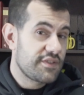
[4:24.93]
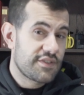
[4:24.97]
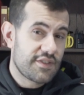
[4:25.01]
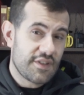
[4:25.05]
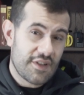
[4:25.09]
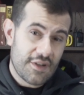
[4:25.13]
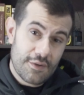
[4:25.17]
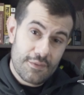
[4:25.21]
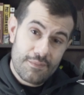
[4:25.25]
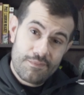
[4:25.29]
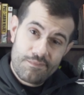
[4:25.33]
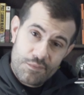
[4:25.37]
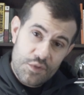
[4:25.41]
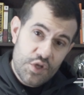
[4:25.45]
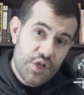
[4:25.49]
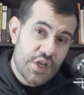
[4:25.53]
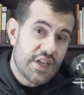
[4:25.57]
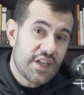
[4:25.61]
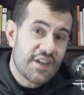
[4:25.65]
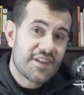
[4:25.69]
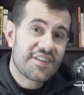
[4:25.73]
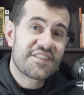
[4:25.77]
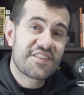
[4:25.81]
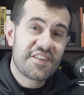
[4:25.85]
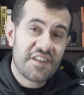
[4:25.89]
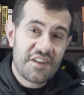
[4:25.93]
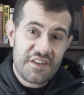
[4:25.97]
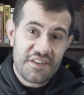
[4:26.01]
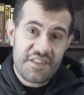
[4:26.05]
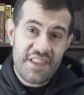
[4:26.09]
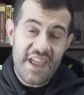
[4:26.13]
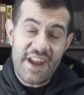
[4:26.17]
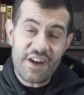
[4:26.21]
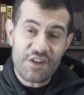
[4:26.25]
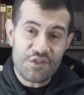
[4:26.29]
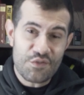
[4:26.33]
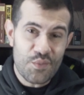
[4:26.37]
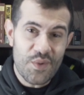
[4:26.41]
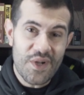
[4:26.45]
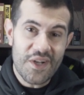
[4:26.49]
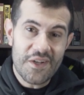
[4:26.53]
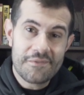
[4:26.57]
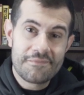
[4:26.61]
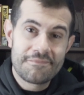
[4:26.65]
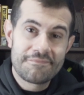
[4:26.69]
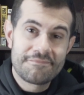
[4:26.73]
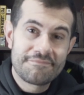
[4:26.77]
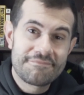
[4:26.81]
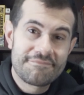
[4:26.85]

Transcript: So you can consider that as well.